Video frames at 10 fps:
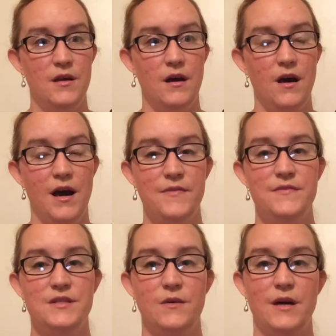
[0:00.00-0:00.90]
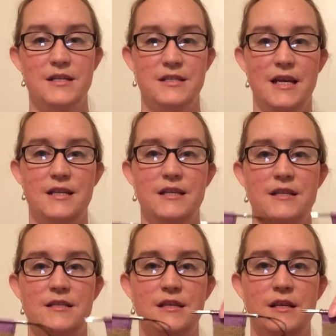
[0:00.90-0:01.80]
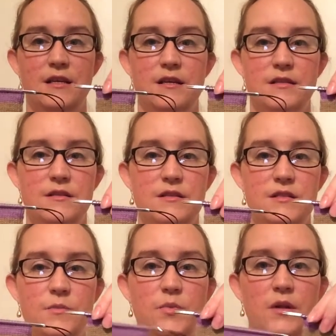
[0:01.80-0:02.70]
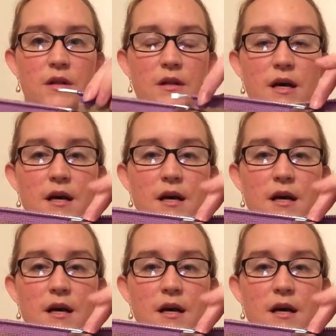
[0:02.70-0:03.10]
off, so I decided to pull